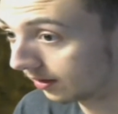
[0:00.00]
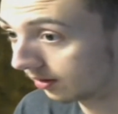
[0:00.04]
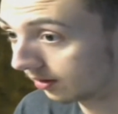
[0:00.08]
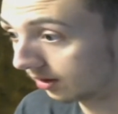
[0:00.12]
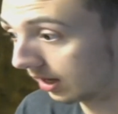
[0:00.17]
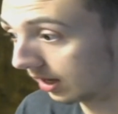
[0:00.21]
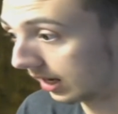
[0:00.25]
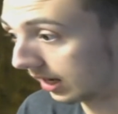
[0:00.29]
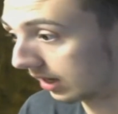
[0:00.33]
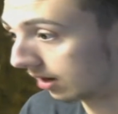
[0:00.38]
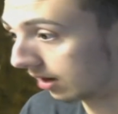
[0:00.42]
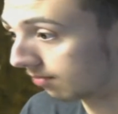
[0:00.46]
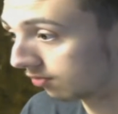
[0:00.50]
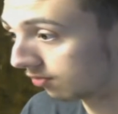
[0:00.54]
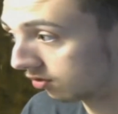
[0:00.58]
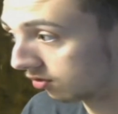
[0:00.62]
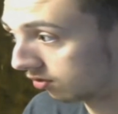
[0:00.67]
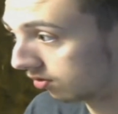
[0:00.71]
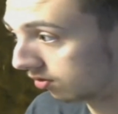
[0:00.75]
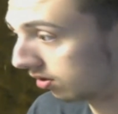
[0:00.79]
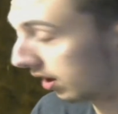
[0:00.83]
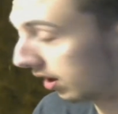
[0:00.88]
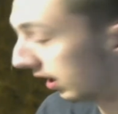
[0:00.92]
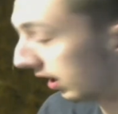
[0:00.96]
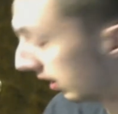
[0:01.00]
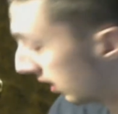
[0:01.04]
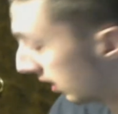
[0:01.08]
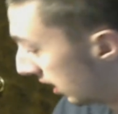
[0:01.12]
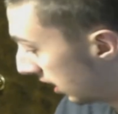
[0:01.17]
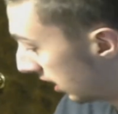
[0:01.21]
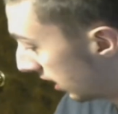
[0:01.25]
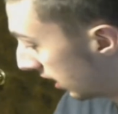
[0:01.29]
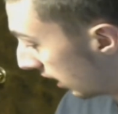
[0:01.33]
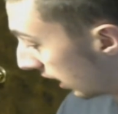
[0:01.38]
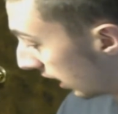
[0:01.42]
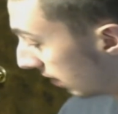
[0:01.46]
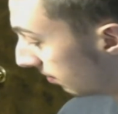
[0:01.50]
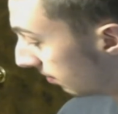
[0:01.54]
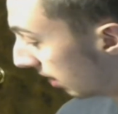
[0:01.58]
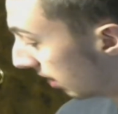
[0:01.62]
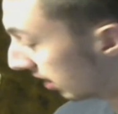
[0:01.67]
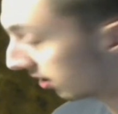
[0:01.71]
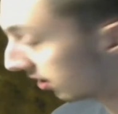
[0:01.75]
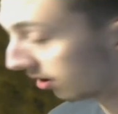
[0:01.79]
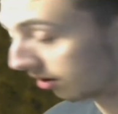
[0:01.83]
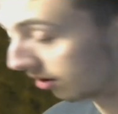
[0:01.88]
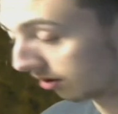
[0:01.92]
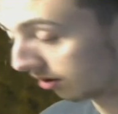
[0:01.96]
Like, I'm just like in my
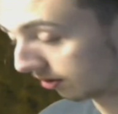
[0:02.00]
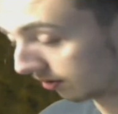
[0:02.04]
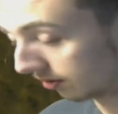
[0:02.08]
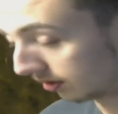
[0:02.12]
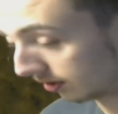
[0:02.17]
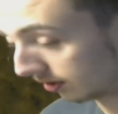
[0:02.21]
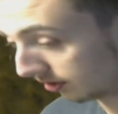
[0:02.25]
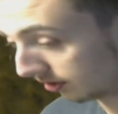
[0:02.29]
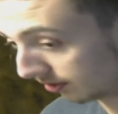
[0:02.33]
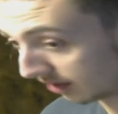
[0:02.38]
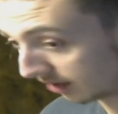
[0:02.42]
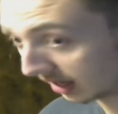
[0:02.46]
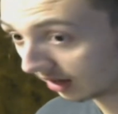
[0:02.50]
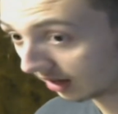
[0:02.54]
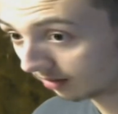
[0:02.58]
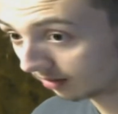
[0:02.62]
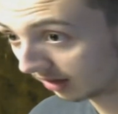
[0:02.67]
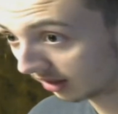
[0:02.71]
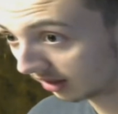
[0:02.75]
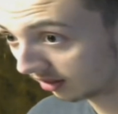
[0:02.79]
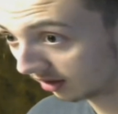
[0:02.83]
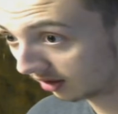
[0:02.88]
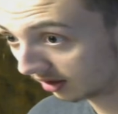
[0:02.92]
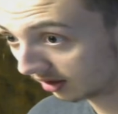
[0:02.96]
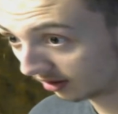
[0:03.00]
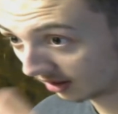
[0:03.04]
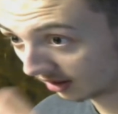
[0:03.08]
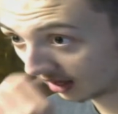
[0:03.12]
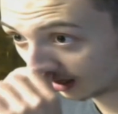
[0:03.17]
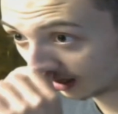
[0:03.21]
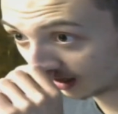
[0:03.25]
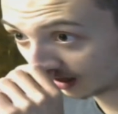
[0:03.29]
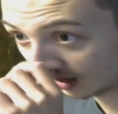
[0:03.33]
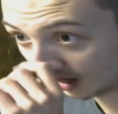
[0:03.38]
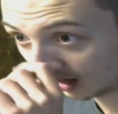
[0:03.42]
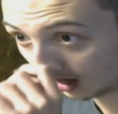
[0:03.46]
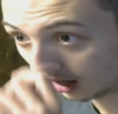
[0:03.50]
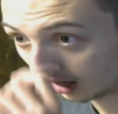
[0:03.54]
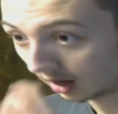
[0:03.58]
little anime listing.